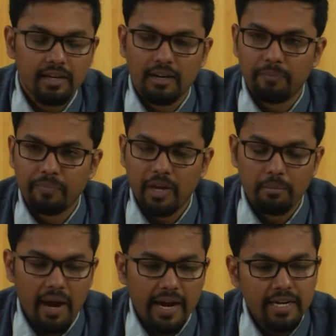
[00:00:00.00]
um, their
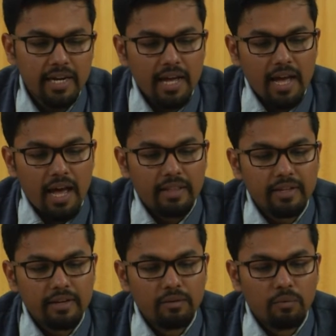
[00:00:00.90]
mind and
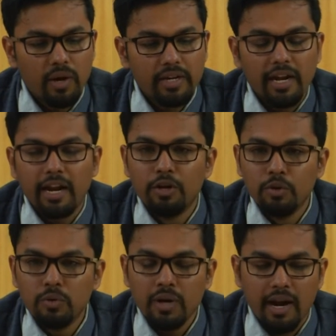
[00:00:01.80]
then what can I
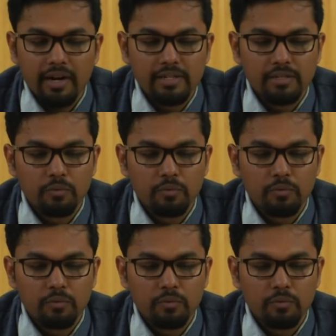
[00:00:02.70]
do and